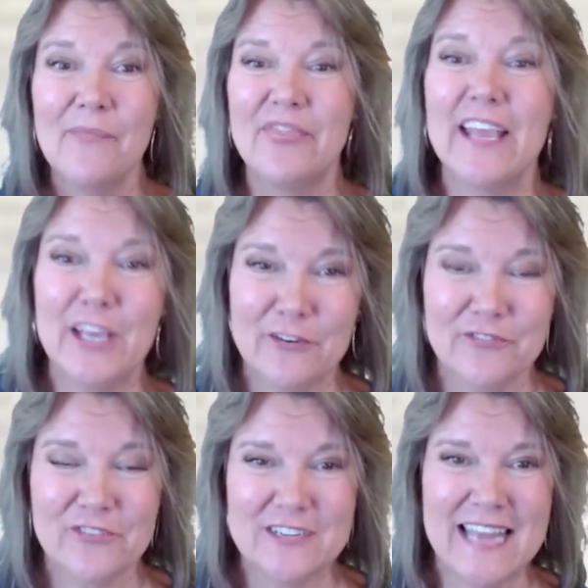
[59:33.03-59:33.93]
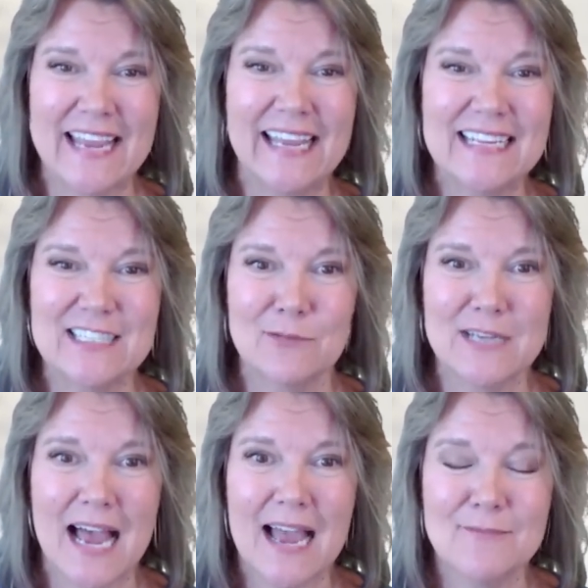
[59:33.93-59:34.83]
Thank you for taking some
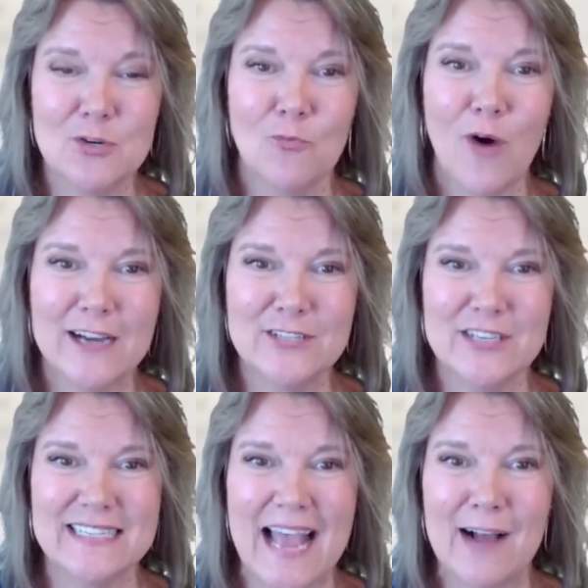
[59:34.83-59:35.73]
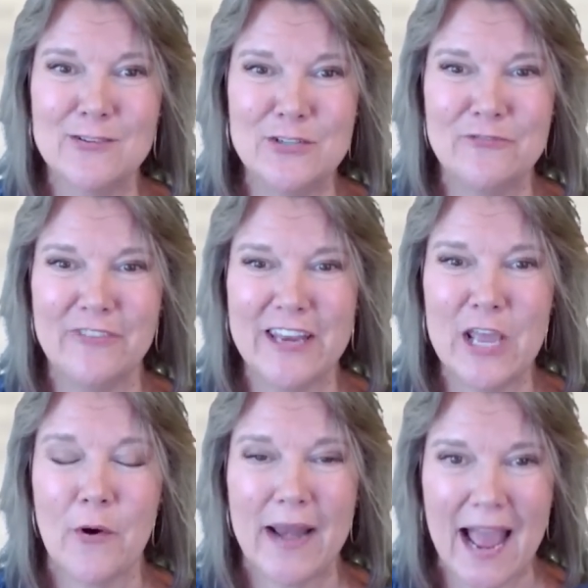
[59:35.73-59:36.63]
time to watch this how-to
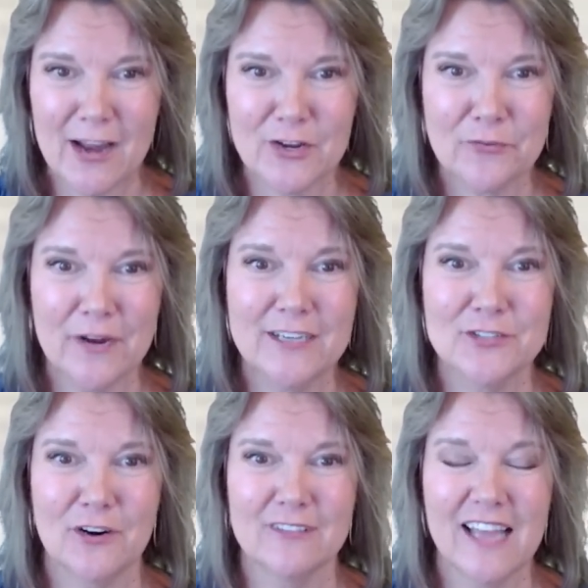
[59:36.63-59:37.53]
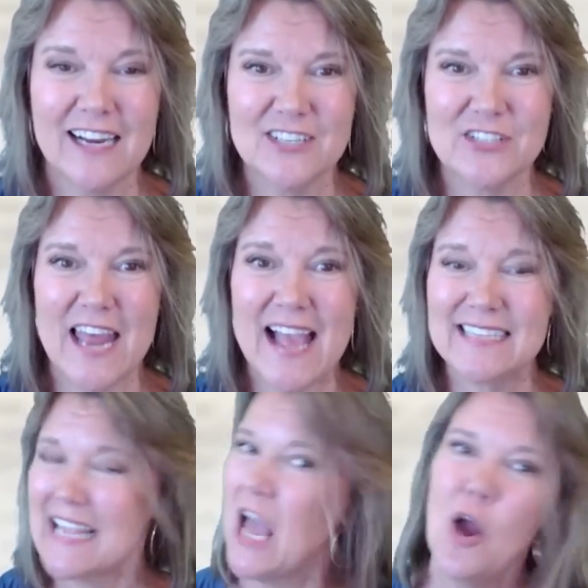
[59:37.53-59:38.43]
video on how to create your own luggage
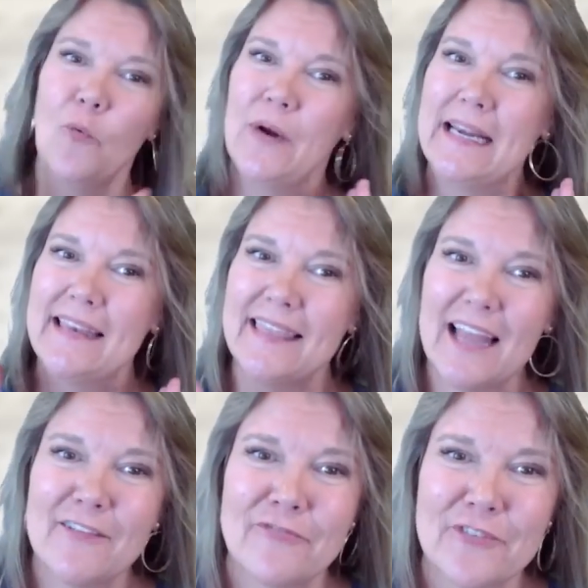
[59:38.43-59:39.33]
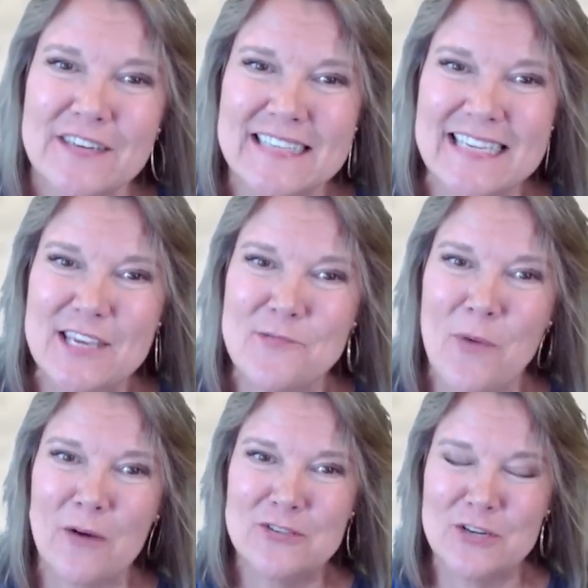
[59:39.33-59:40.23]
tags. We'd love to see you
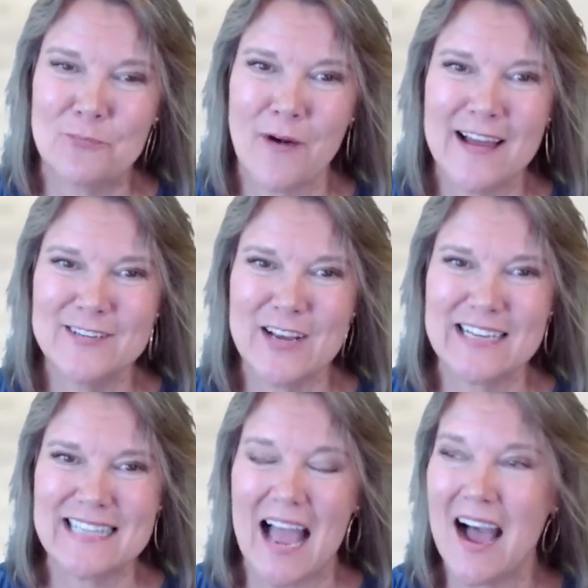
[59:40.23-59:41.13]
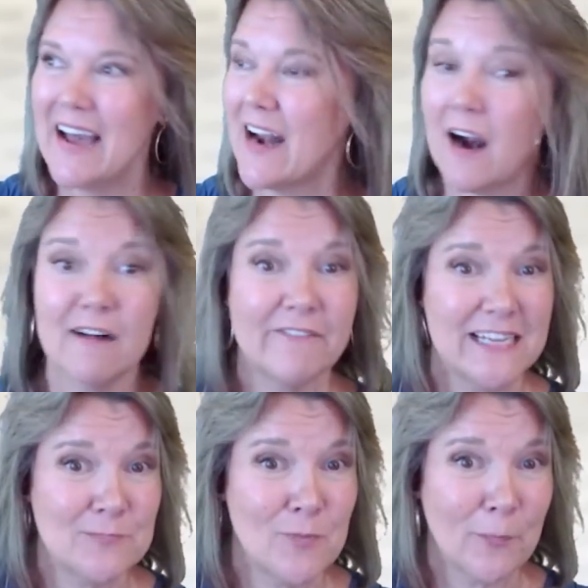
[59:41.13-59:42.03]
post your projects on our
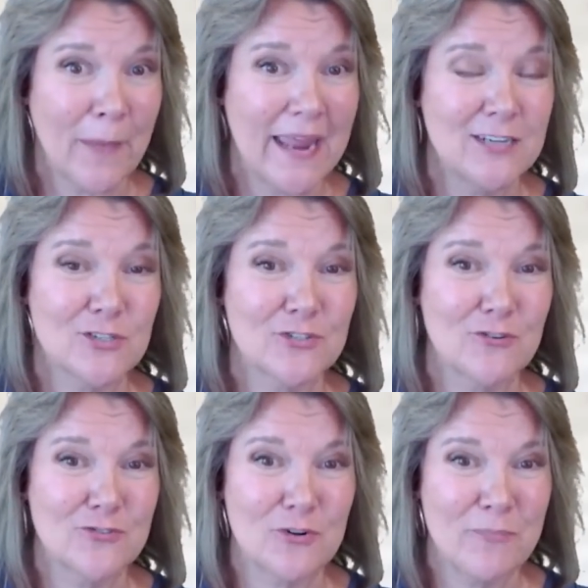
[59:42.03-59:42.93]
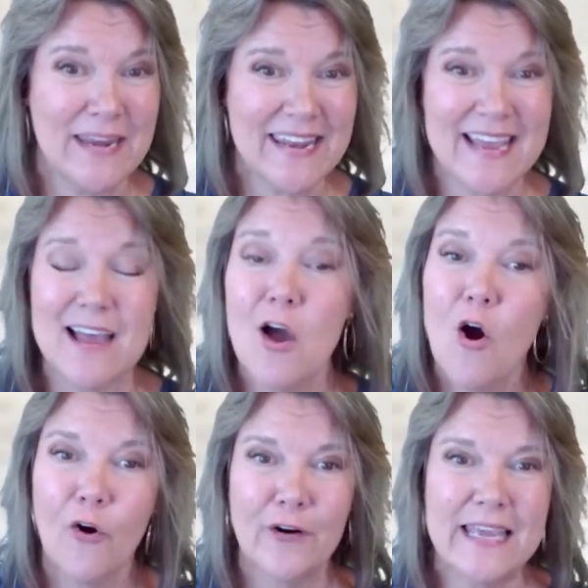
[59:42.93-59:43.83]
Facebook page or social media,
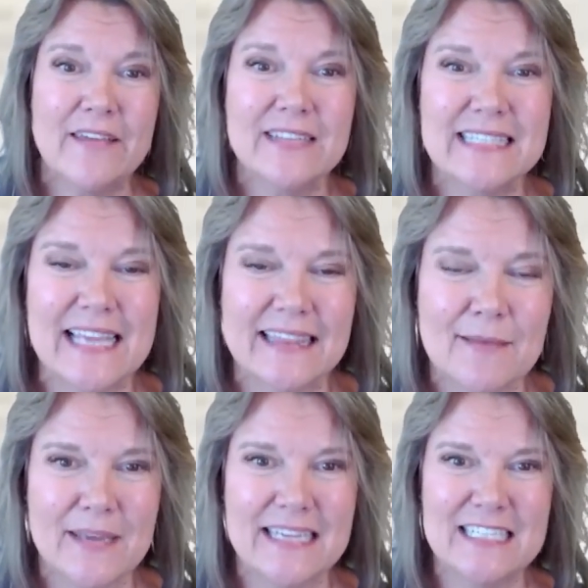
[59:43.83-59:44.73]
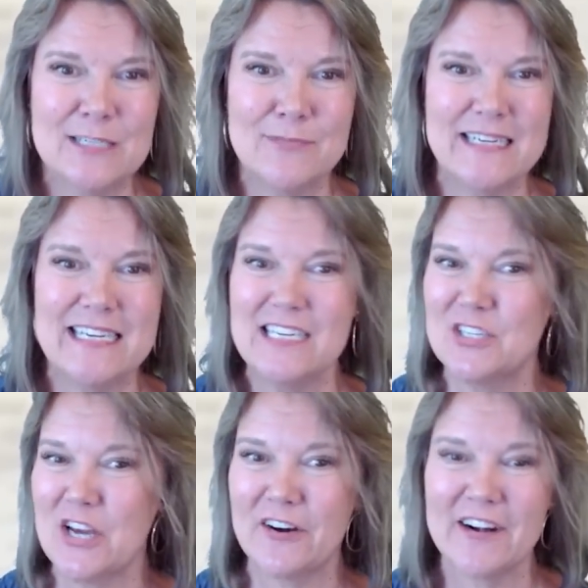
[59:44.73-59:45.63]
or even send them in to be
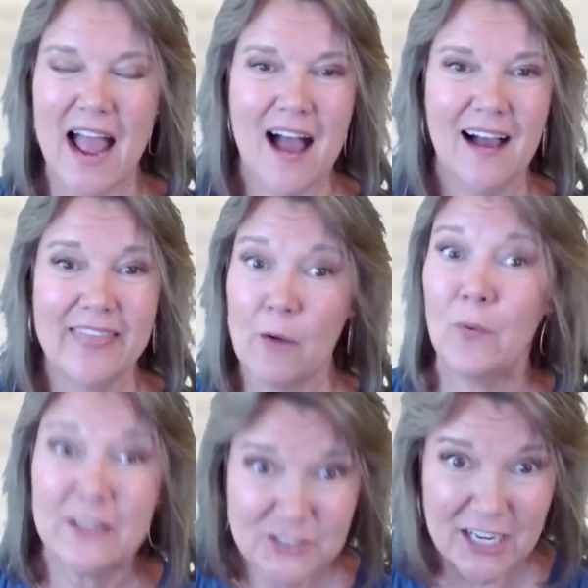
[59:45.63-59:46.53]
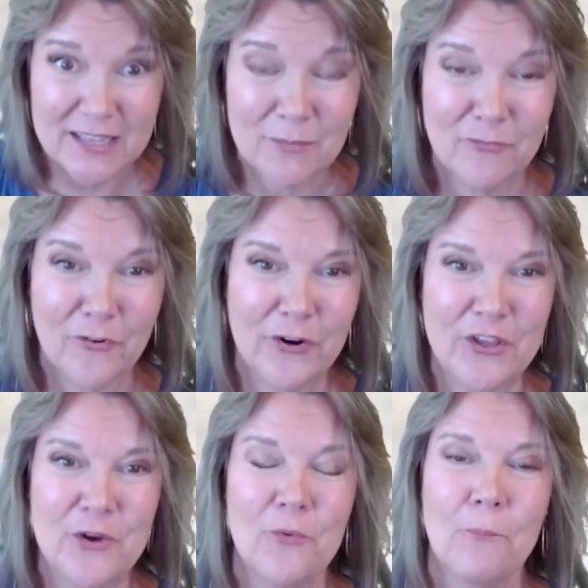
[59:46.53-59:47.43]
shared. That will share them for
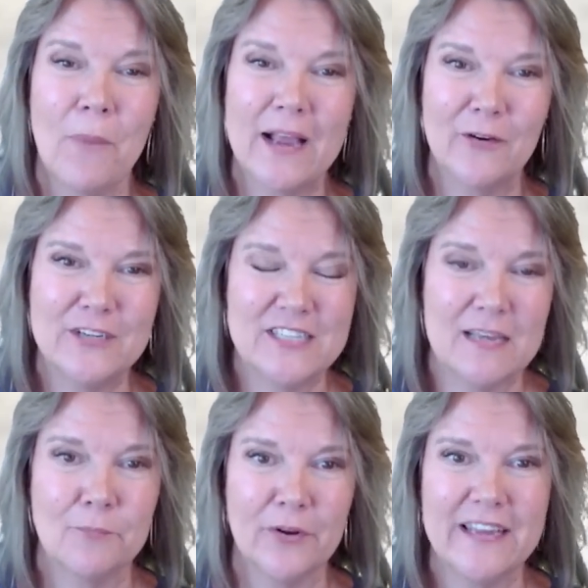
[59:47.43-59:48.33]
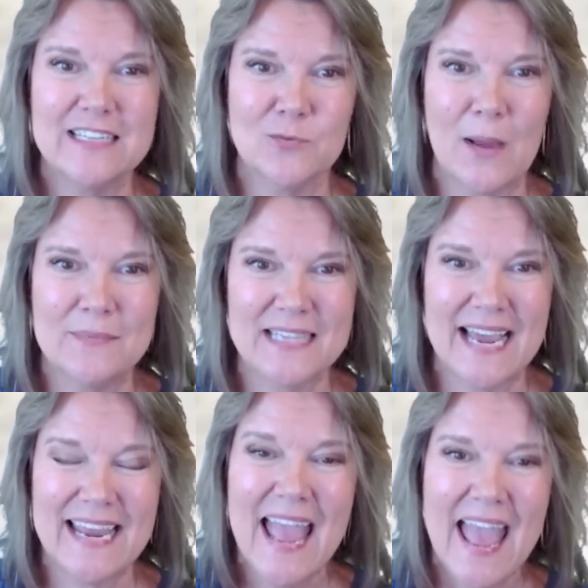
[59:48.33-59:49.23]
you by going to the Embrilliance
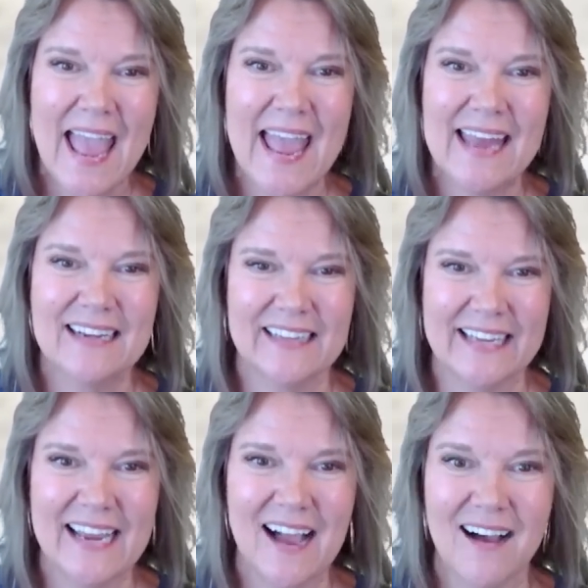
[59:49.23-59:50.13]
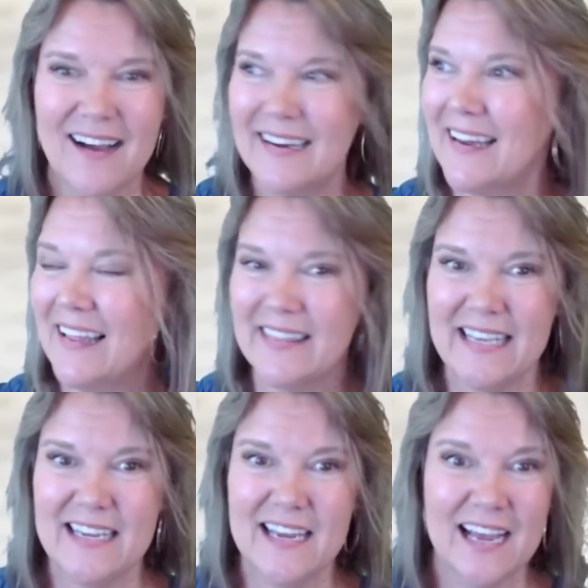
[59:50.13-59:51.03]
website and clicking on
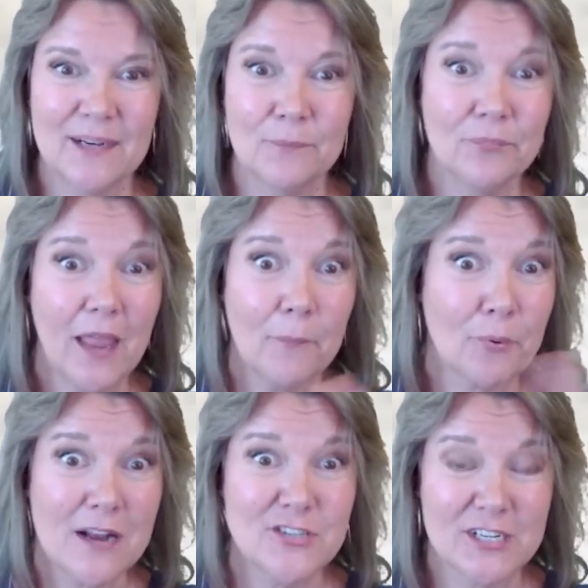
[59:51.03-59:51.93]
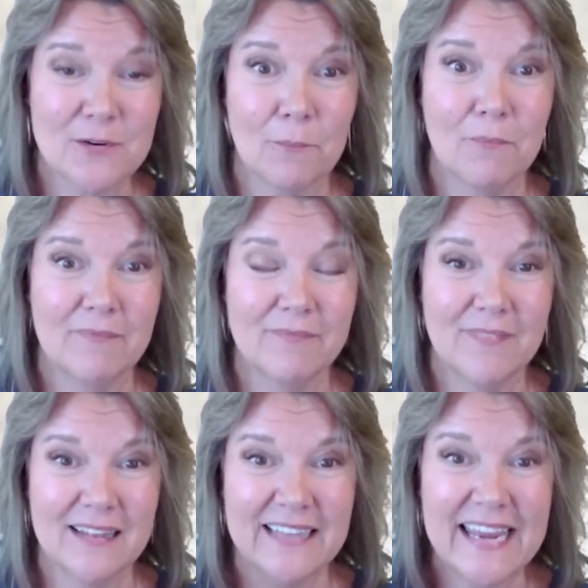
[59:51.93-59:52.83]
the project
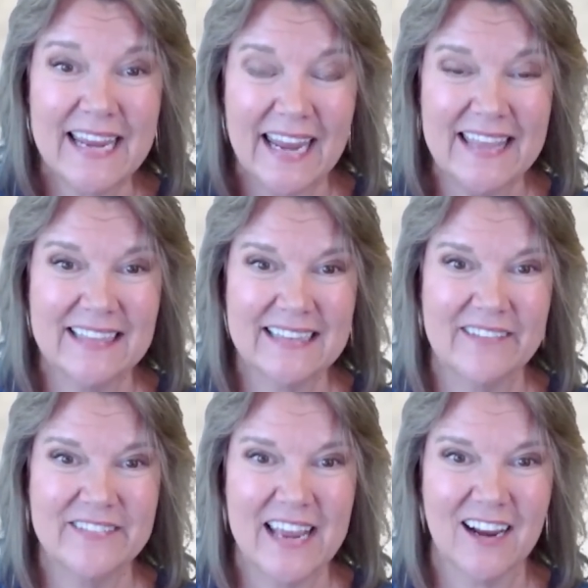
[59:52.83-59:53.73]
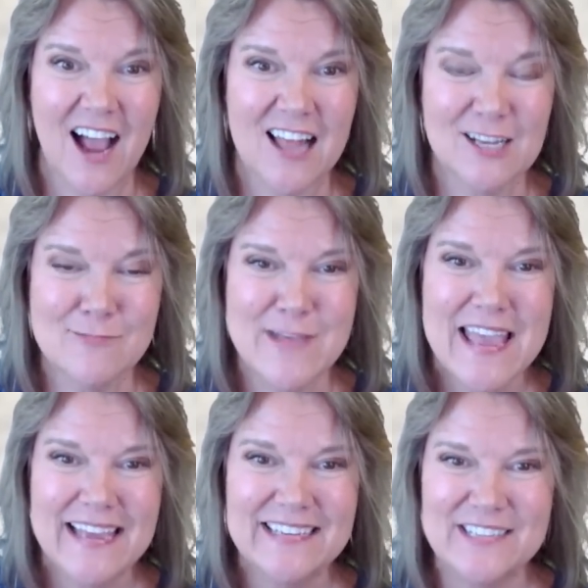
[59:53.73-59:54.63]
link in the left-hand column
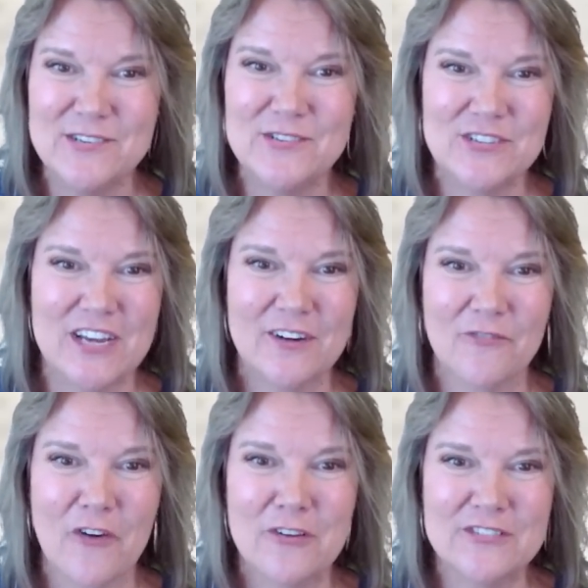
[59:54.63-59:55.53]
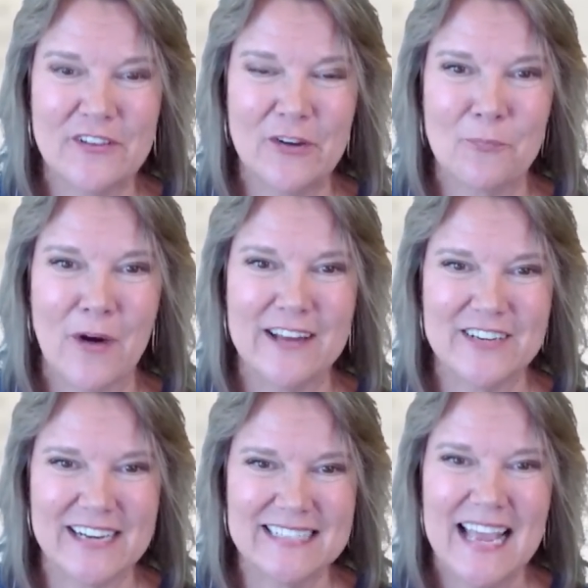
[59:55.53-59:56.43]
to share photos of your
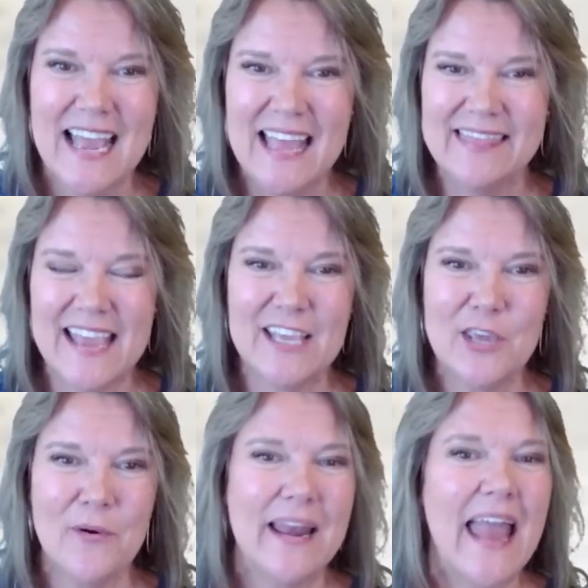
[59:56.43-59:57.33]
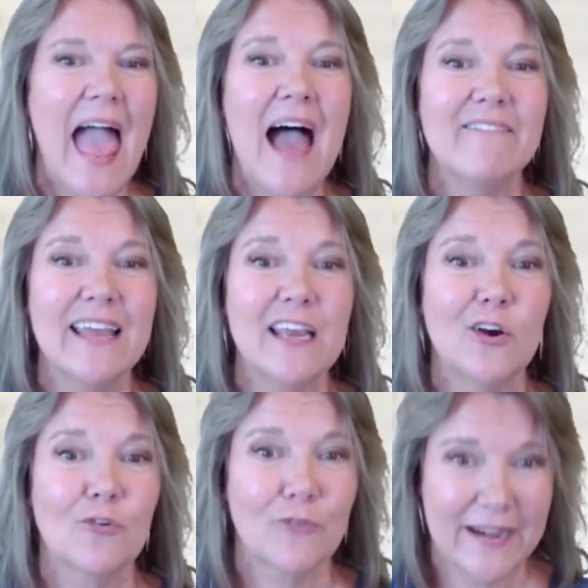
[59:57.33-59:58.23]
projects. Thank you and have a
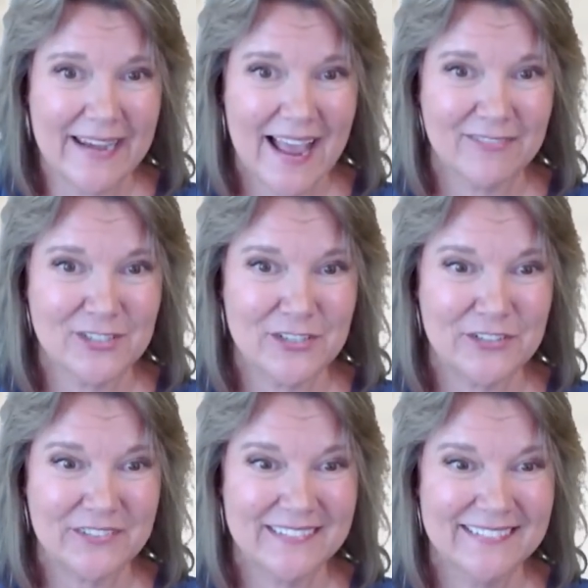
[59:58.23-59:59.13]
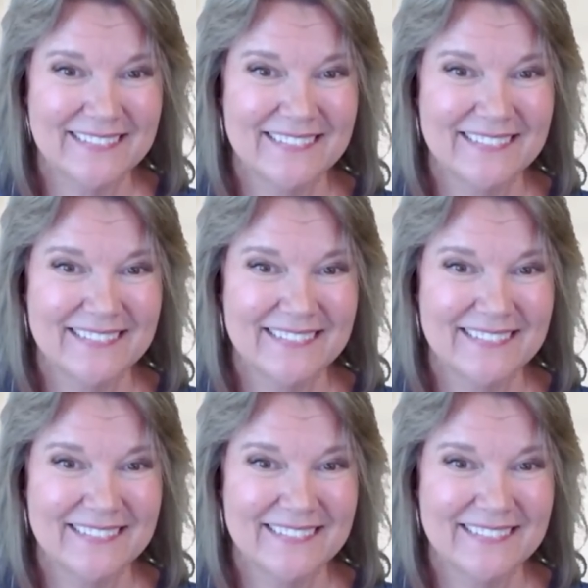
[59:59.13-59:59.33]
great afternoon.